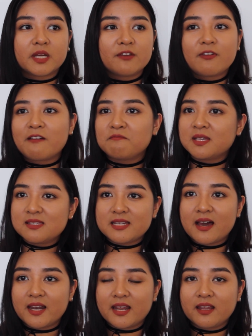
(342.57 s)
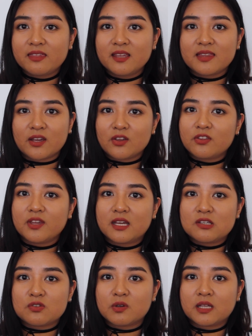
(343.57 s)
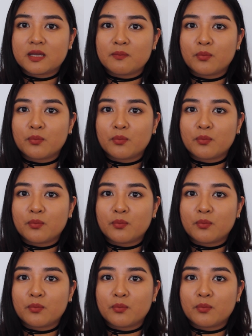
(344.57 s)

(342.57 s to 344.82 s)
if I've missed out anything that you think is really